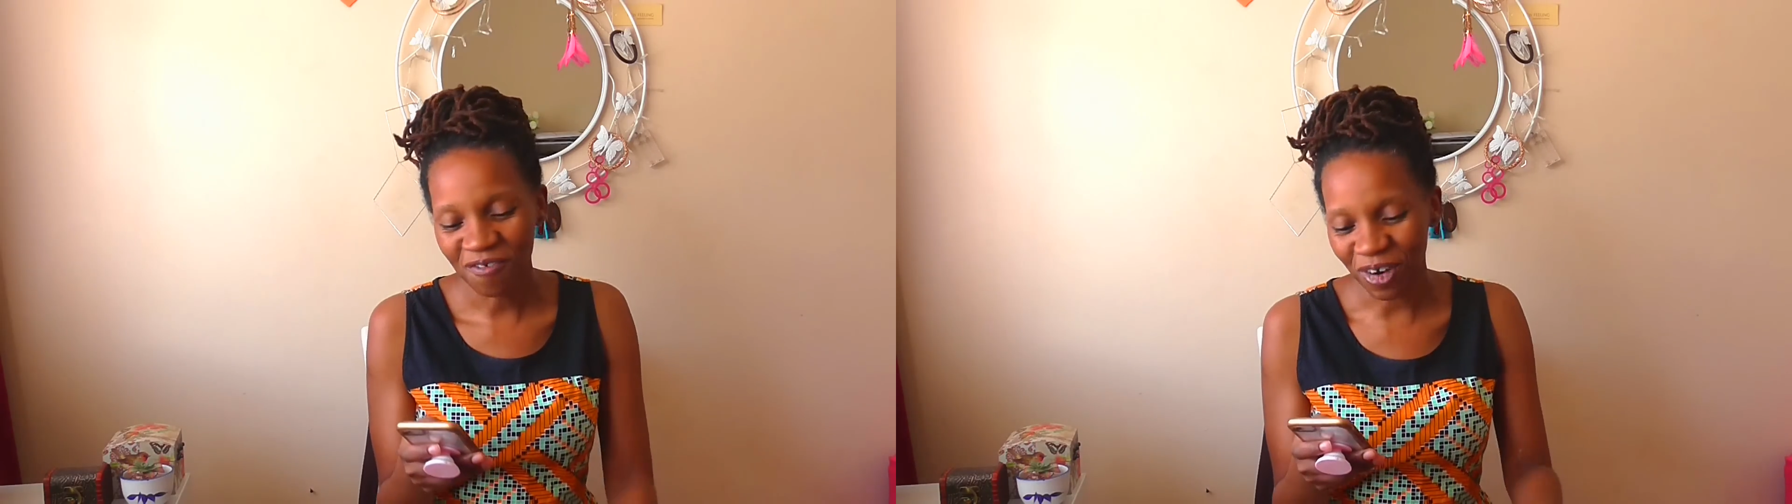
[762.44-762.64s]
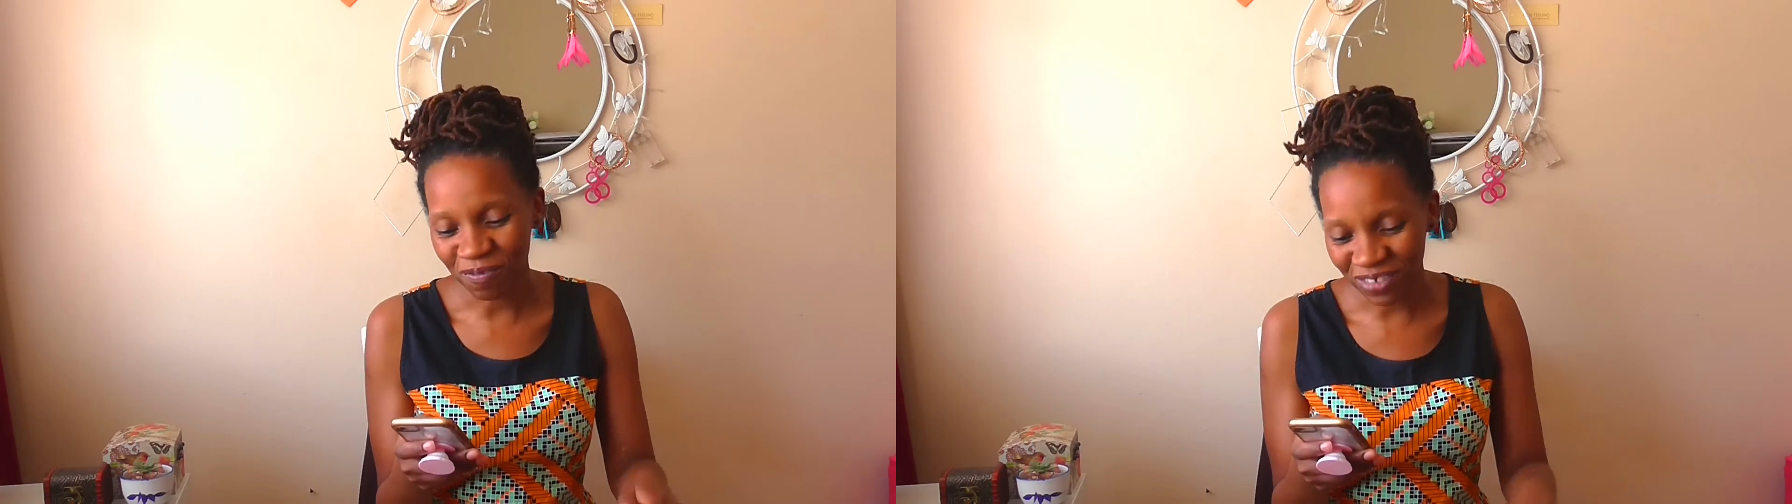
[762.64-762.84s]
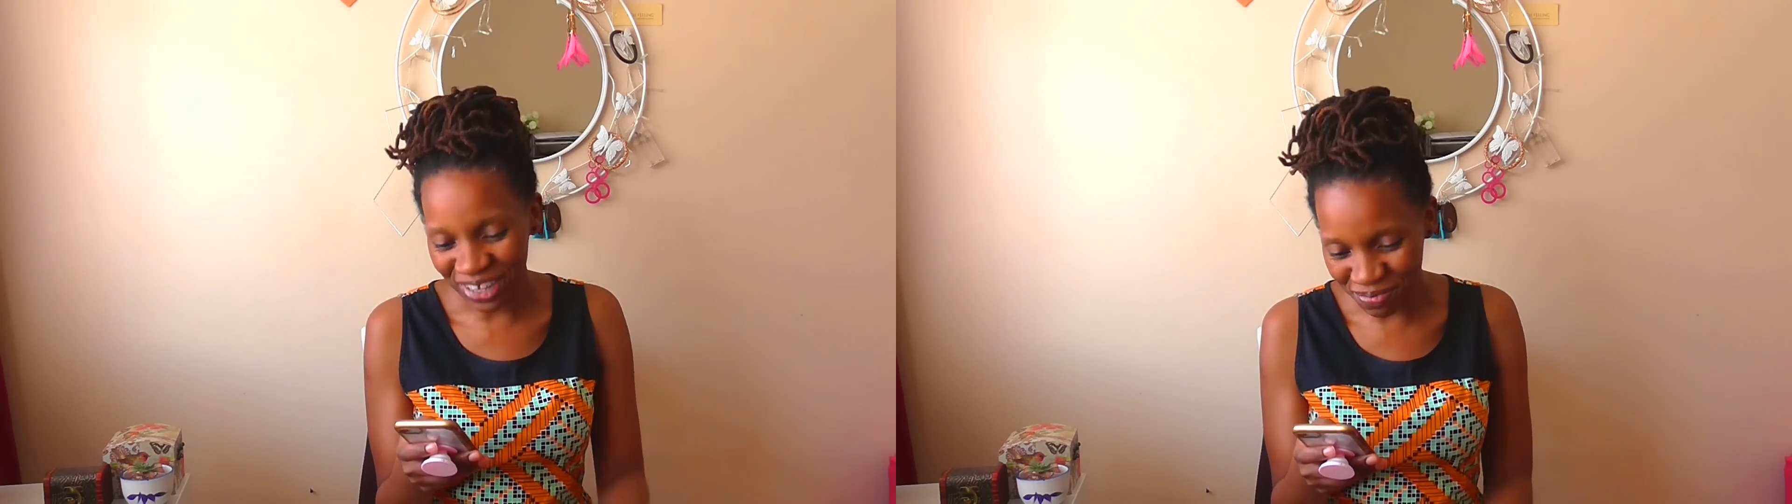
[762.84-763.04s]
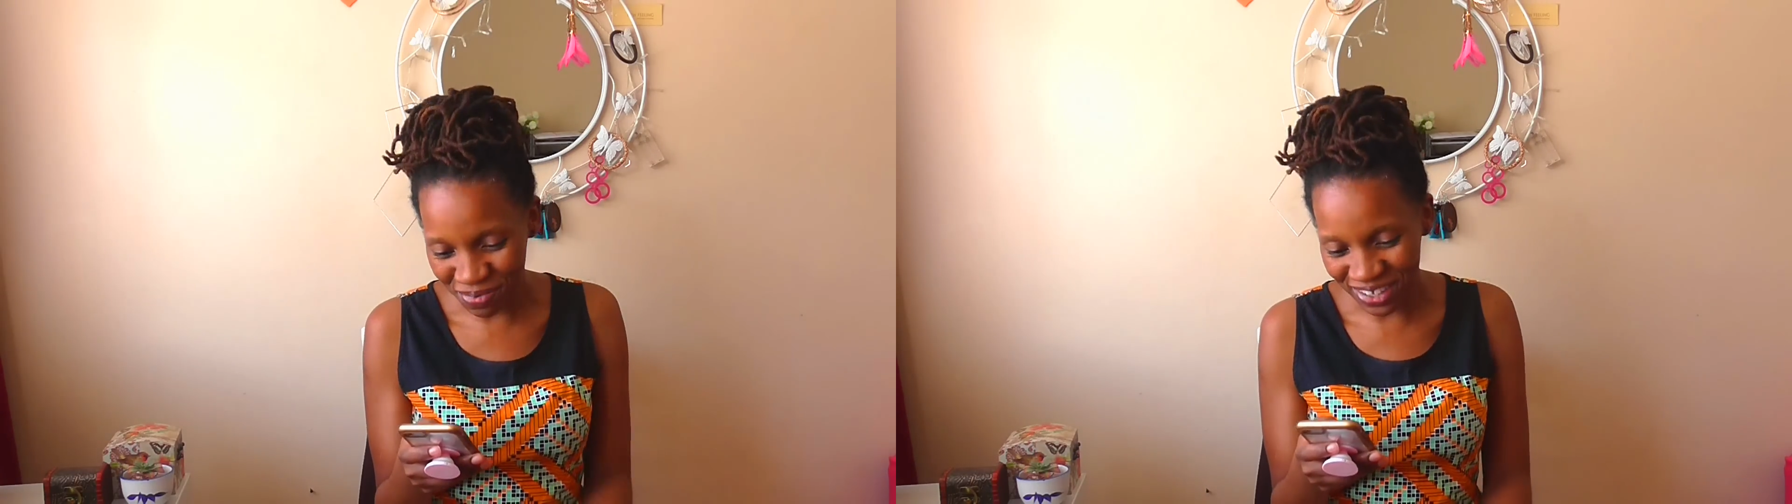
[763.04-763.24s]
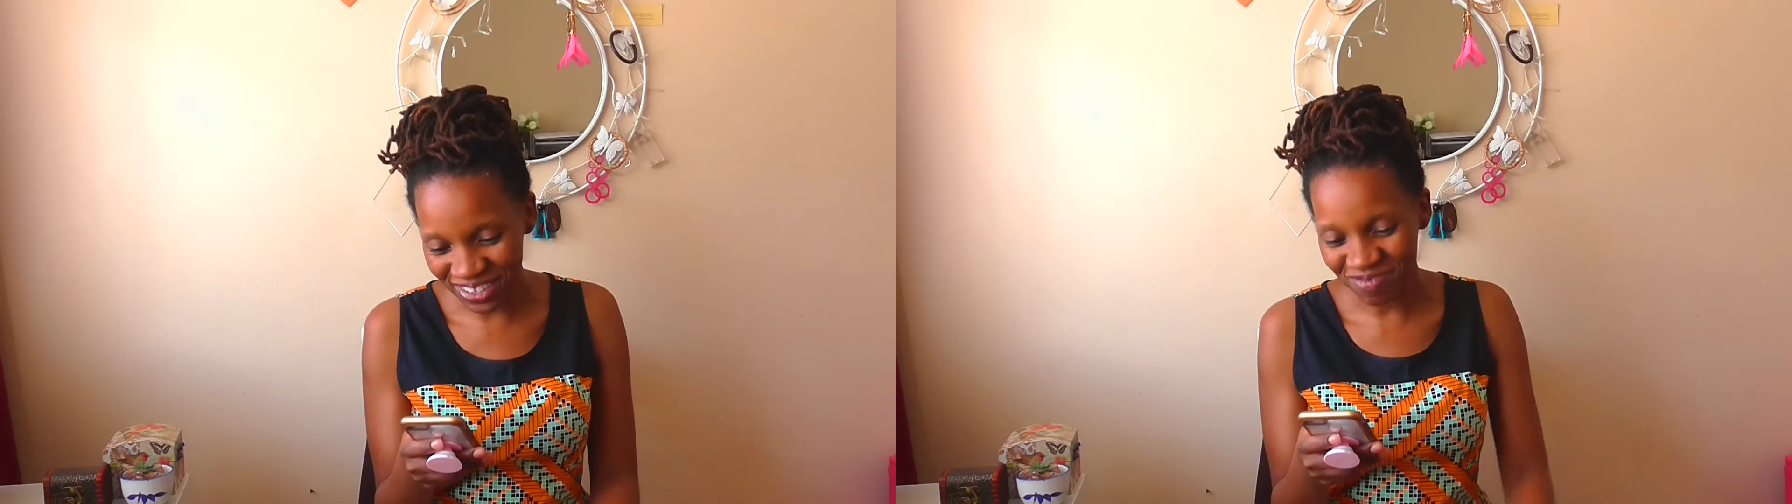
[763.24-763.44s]
from
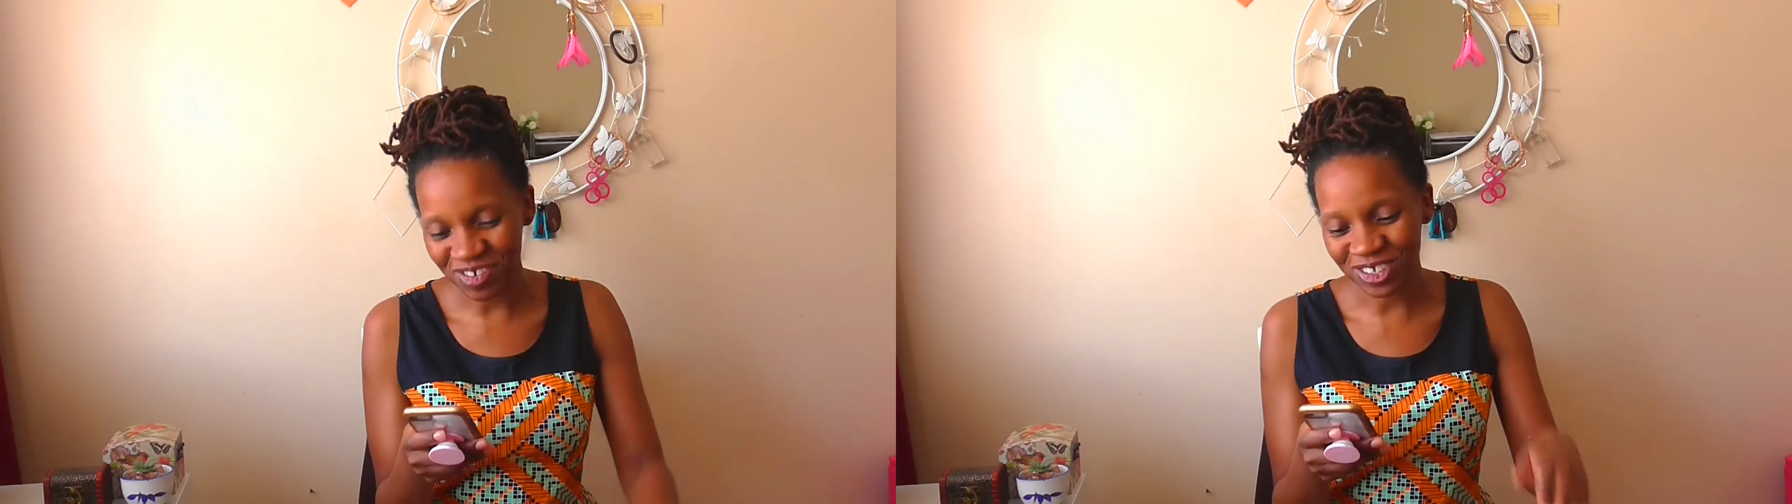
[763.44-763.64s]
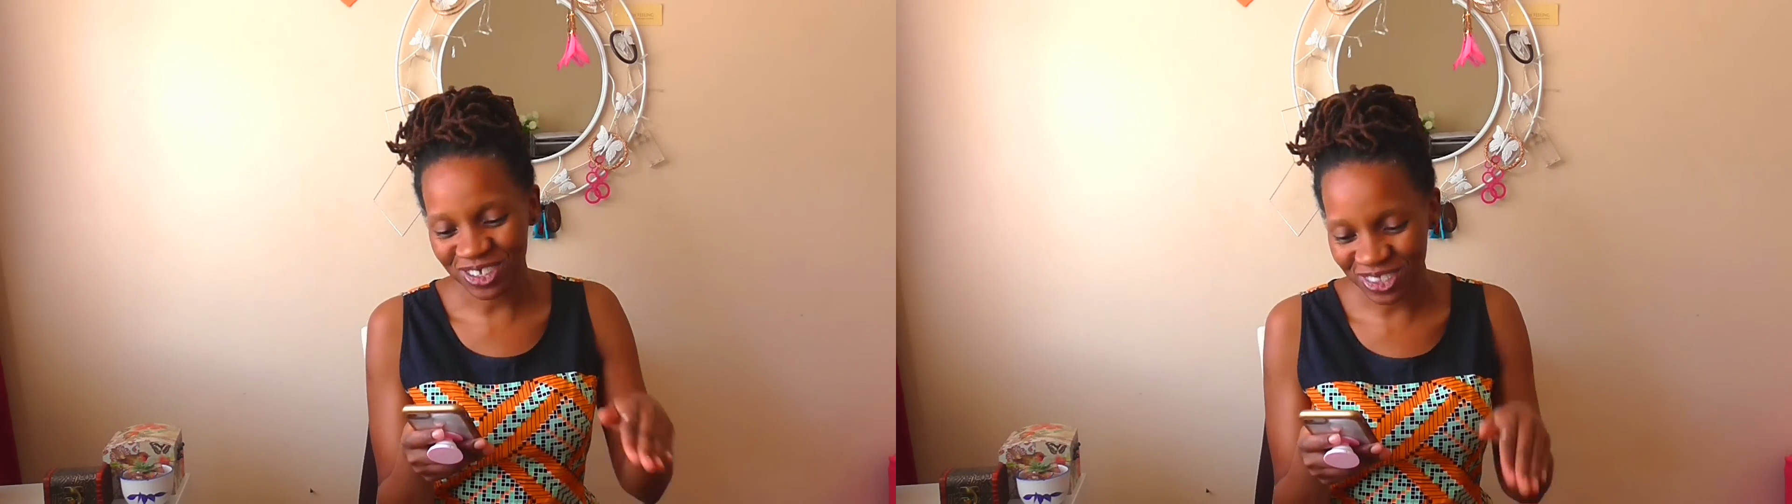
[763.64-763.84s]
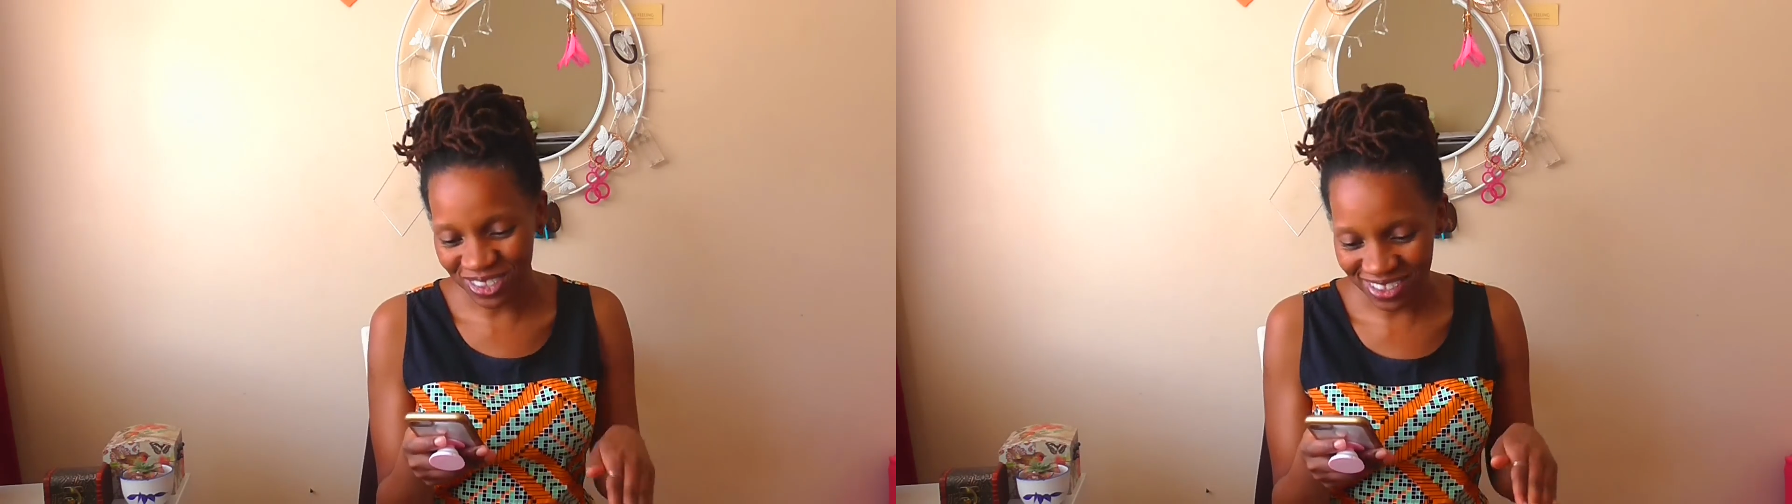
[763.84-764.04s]
Philippians verse